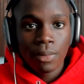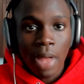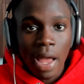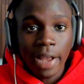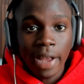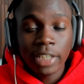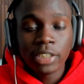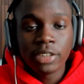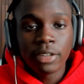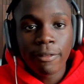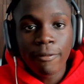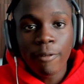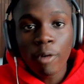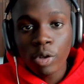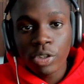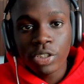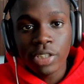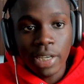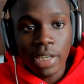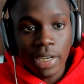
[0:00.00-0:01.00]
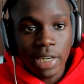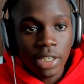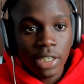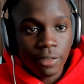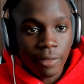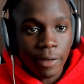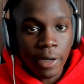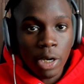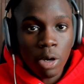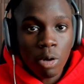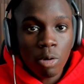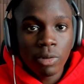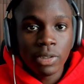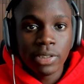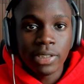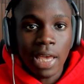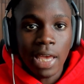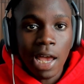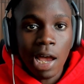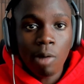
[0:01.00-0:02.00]
I guess the first thing in this video is
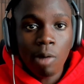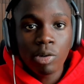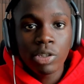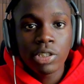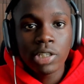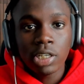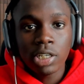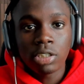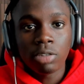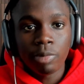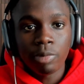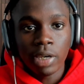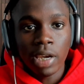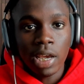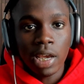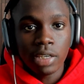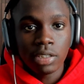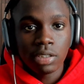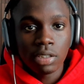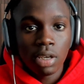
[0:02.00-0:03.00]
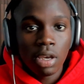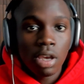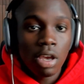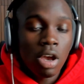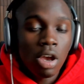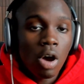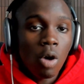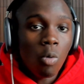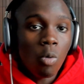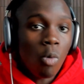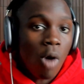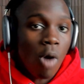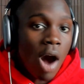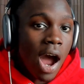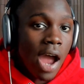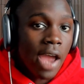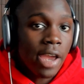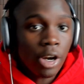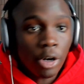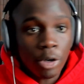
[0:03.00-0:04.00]
that I want you guys to realize,
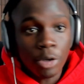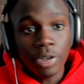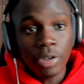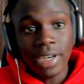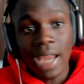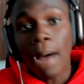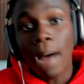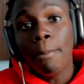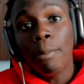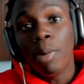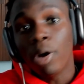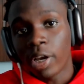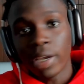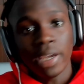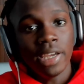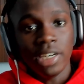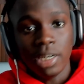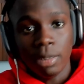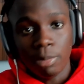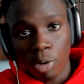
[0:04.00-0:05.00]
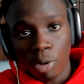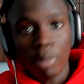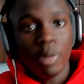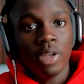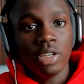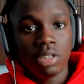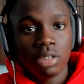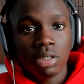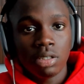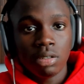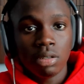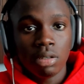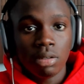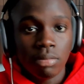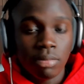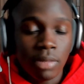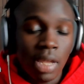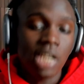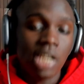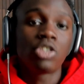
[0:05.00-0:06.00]
why are you not booking any appointments?
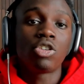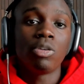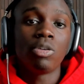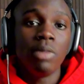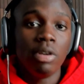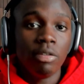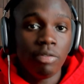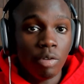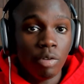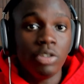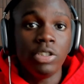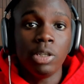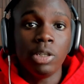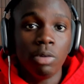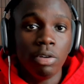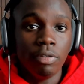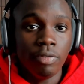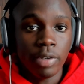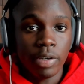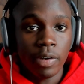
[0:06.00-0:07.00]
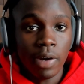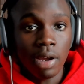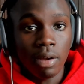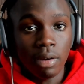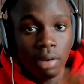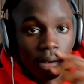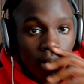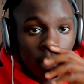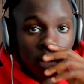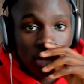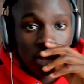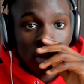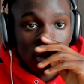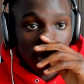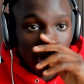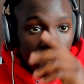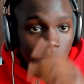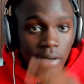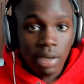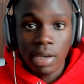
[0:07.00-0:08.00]
That's going to be the first thing you want to figure out,
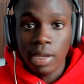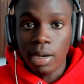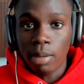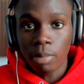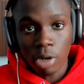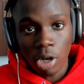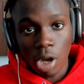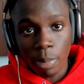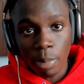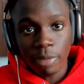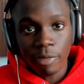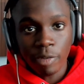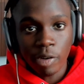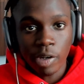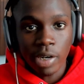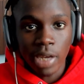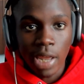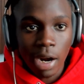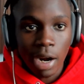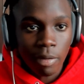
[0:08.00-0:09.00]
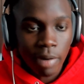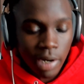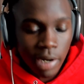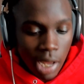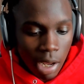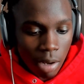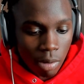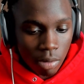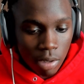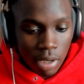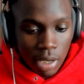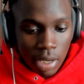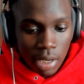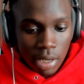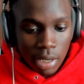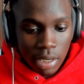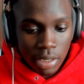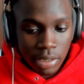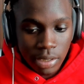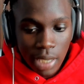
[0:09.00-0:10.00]
right? And I'm going to help you figure that out right now.
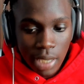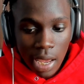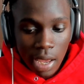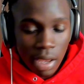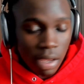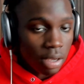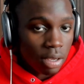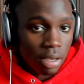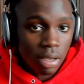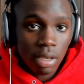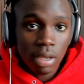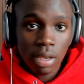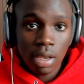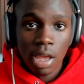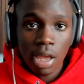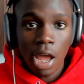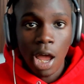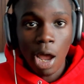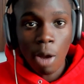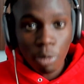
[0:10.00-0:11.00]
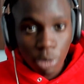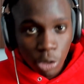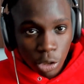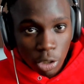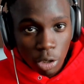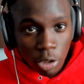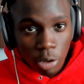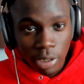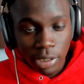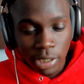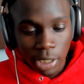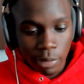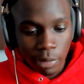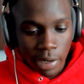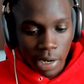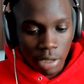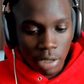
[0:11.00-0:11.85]
Is that I want you to go and think right now.